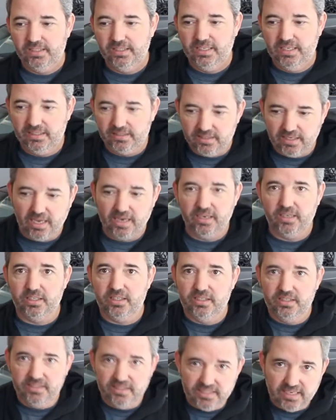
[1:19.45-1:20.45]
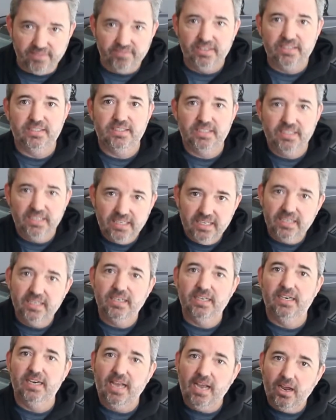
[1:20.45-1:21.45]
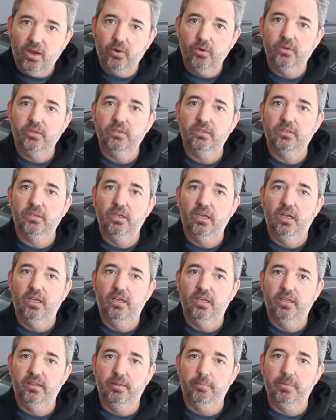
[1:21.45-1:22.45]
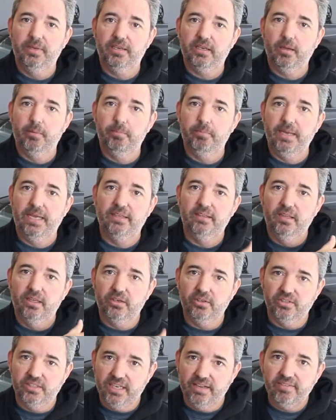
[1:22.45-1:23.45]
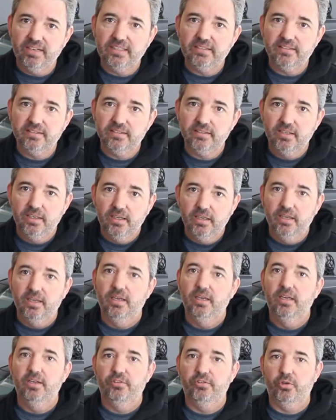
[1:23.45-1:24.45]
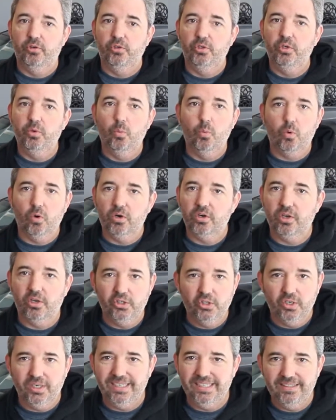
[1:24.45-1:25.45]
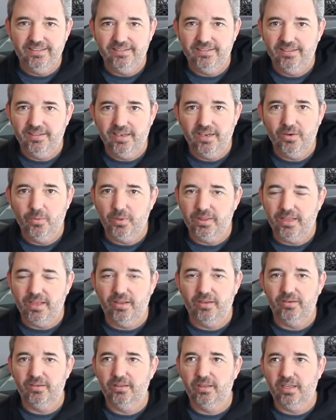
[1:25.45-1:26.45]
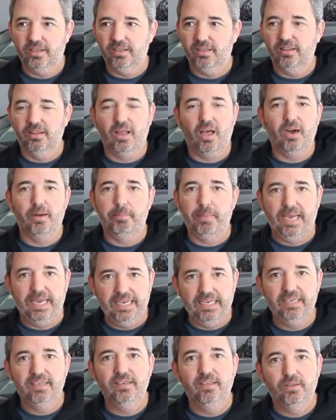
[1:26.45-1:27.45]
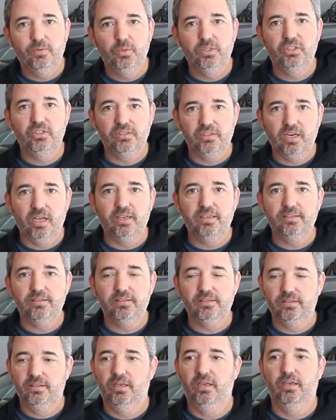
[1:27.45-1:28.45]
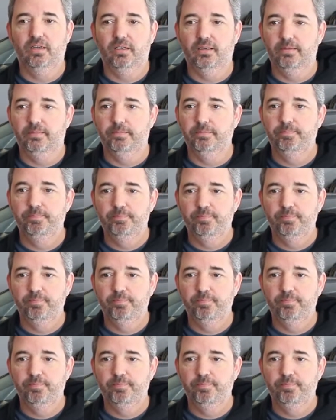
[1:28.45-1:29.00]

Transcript: it kind of divots in and out of the pickup bed, little divots. So you can work on your knees in there without like a lot of pain, which is nice. I